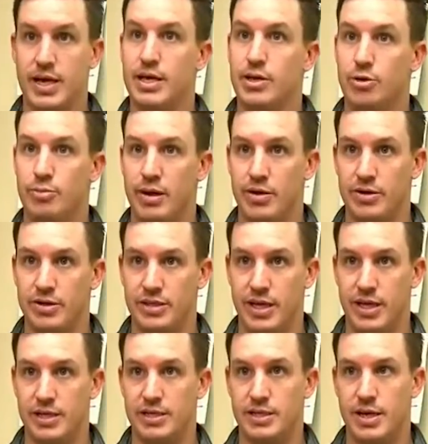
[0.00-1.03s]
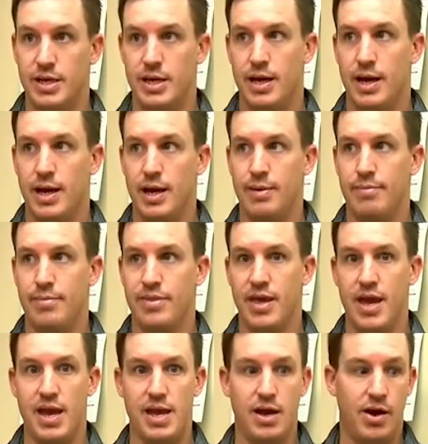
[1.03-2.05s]
get endoparasites.
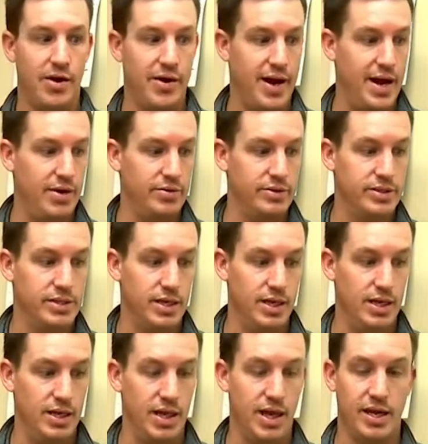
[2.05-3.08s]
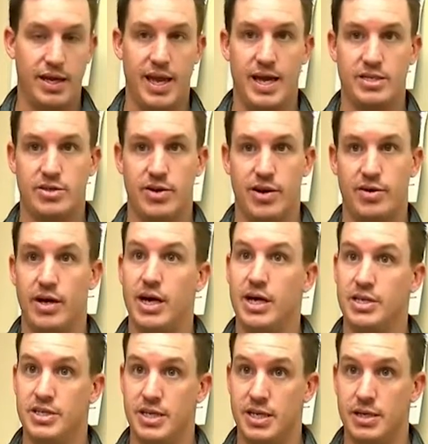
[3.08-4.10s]
They are out, a lot of cats are out
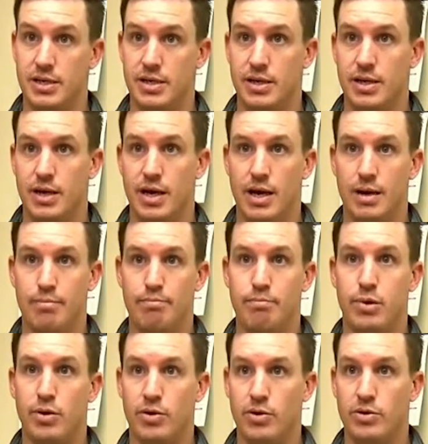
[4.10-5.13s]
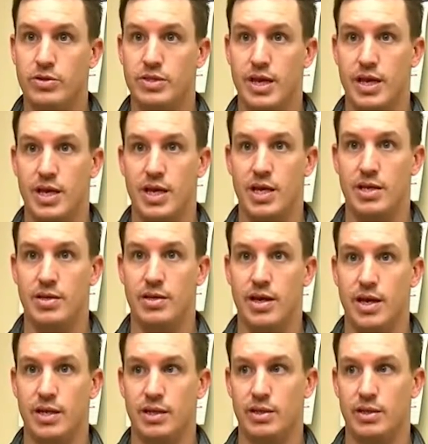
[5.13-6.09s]
hunting birds and